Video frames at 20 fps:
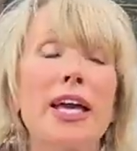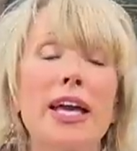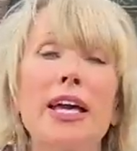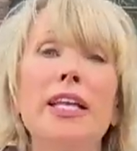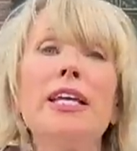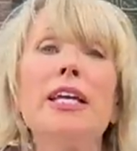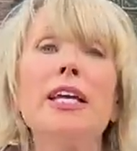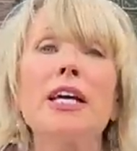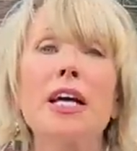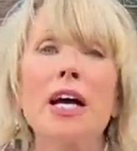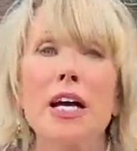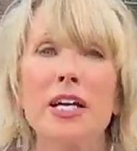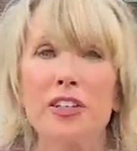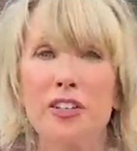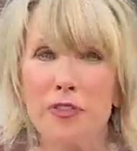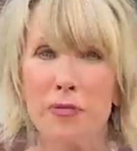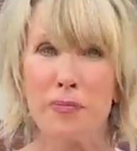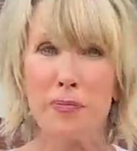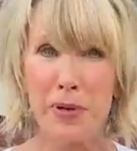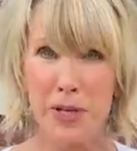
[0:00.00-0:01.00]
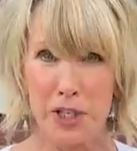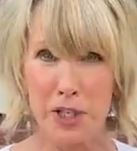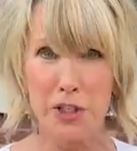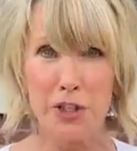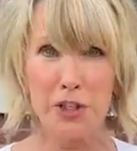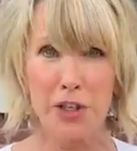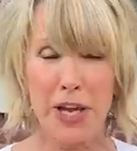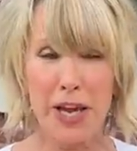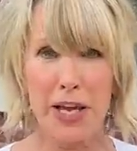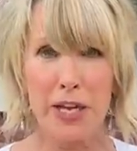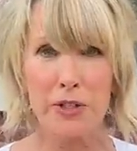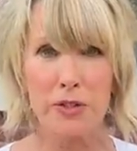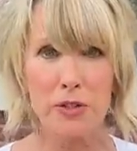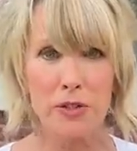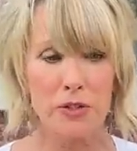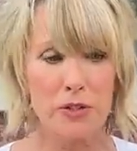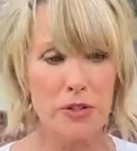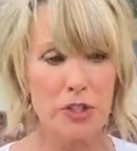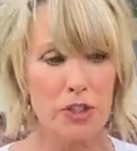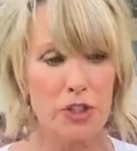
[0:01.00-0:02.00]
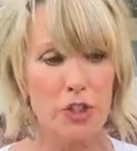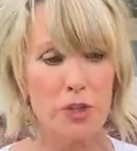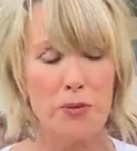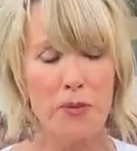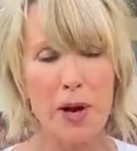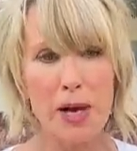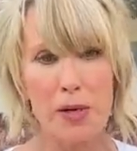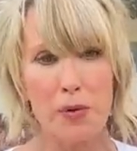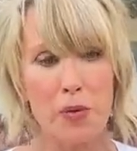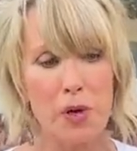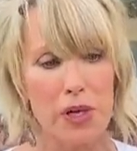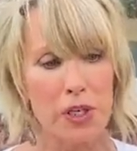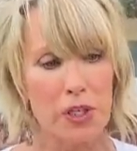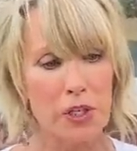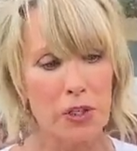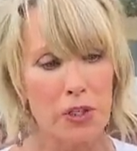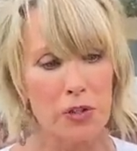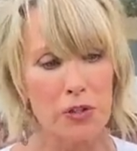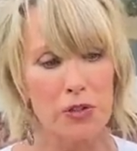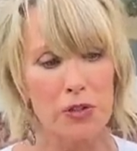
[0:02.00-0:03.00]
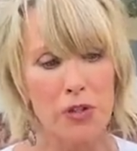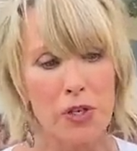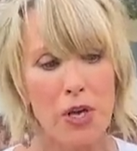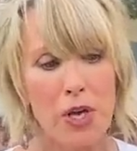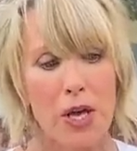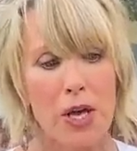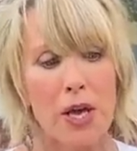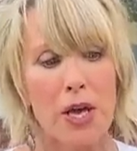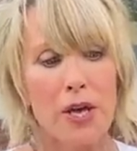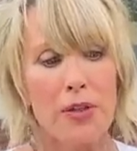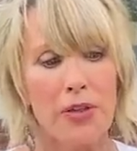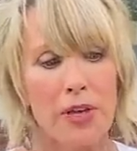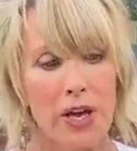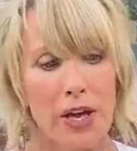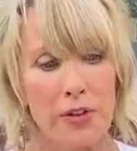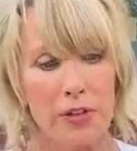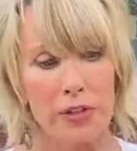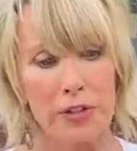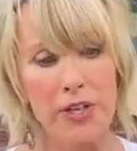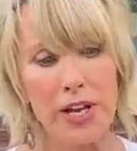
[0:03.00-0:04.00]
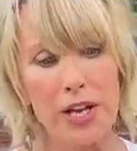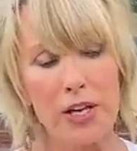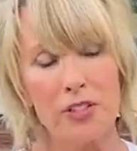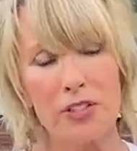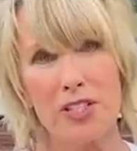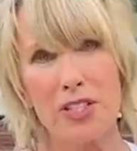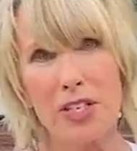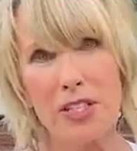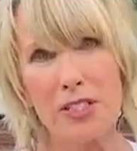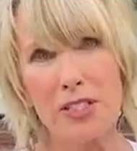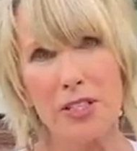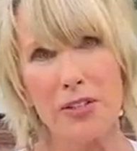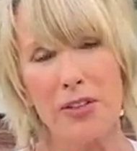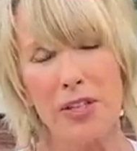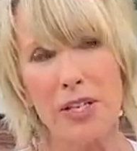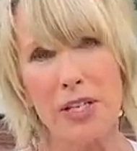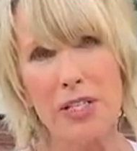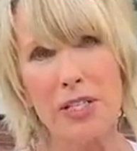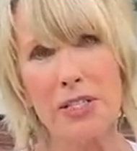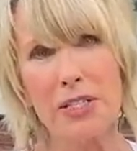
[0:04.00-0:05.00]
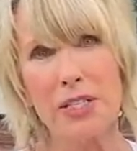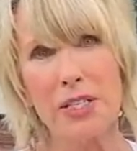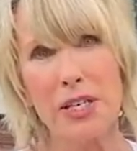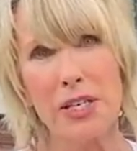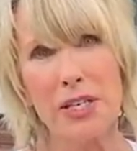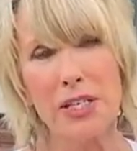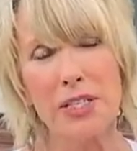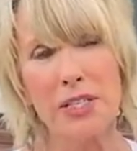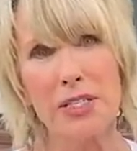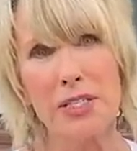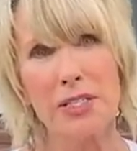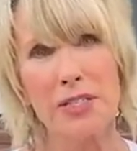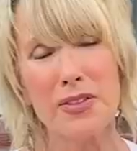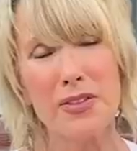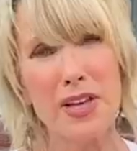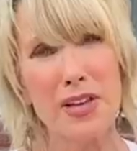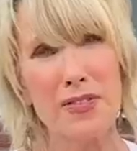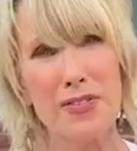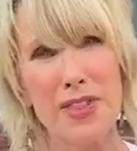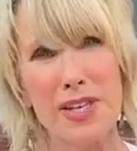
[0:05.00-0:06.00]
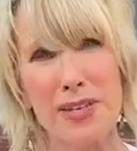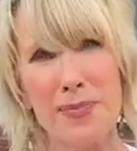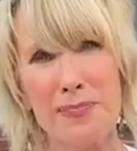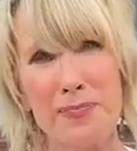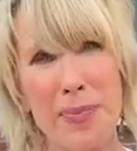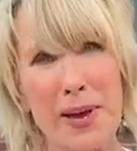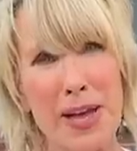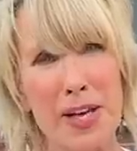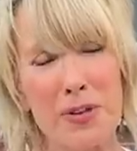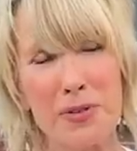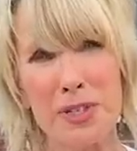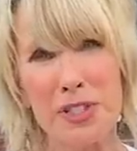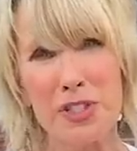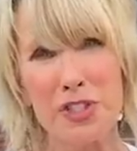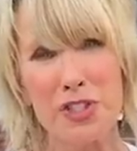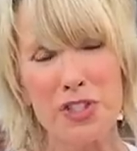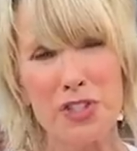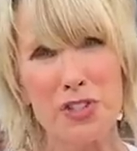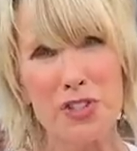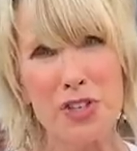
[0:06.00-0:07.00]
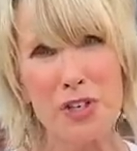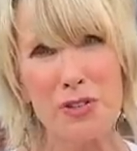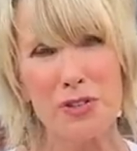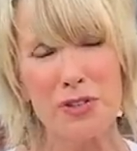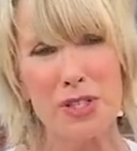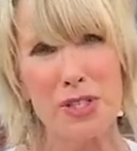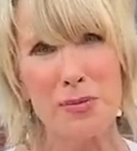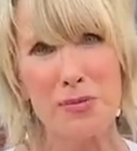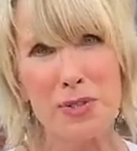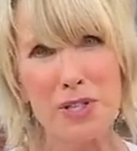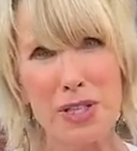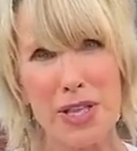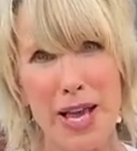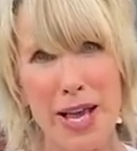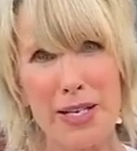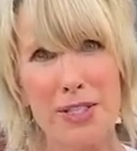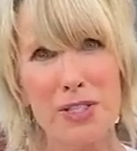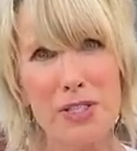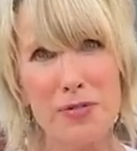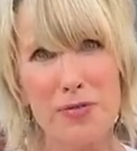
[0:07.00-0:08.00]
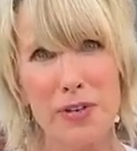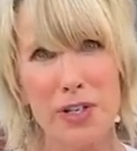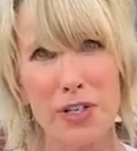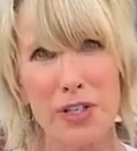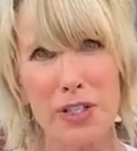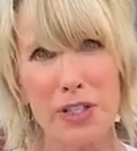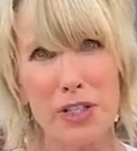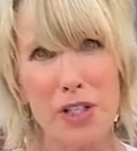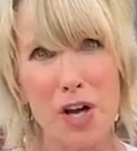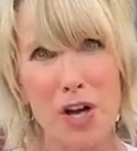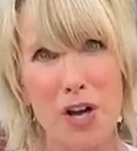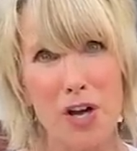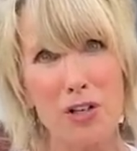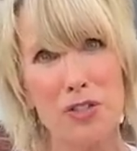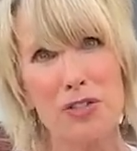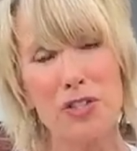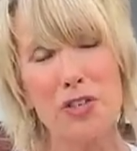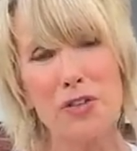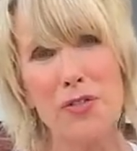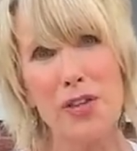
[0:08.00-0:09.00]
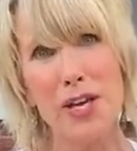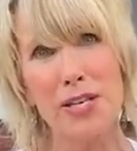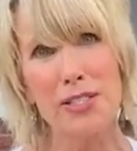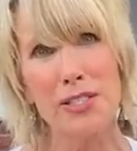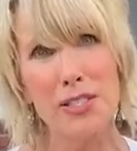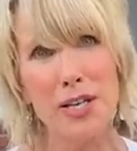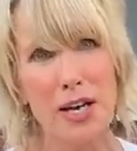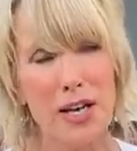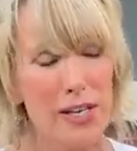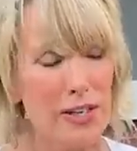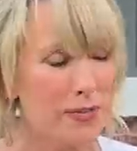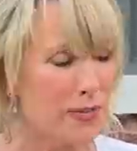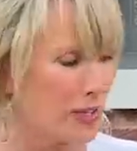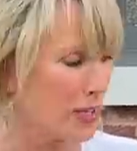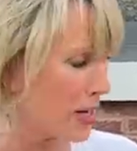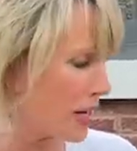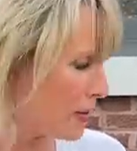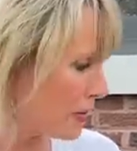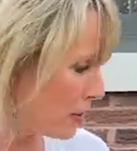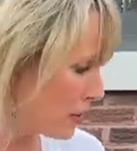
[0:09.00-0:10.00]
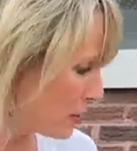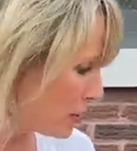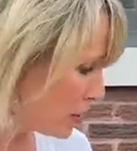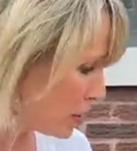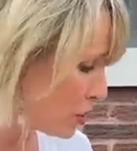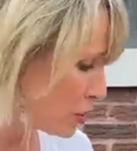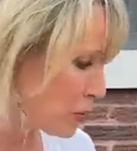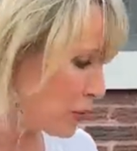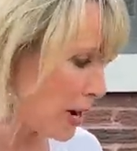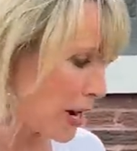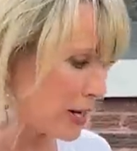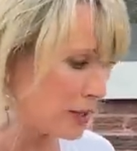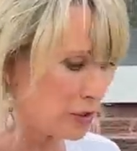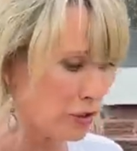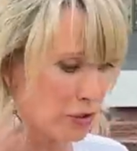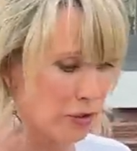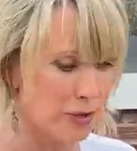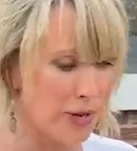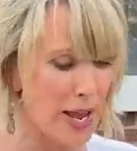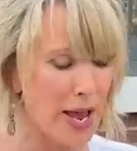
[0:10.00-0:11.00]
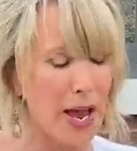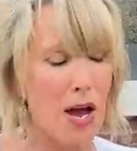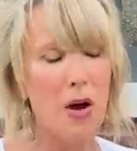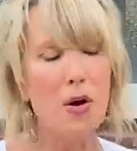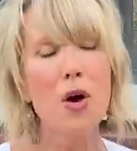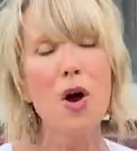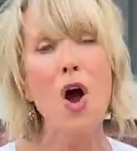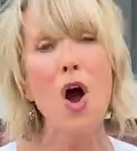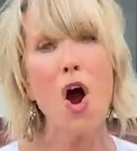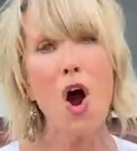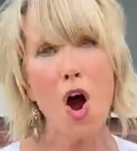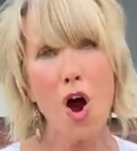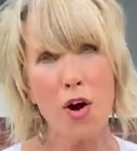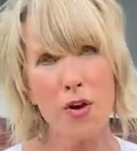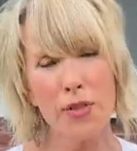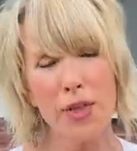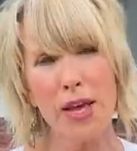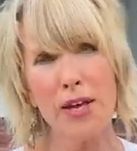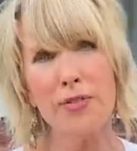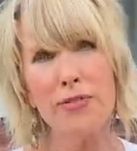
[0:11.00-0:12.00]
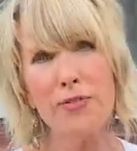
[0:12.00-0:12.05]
any kind of pillar candles that you might want to use. The other downside to these is that the batteries just don't seem to last very long. So that's kind of another detractor. Now, are they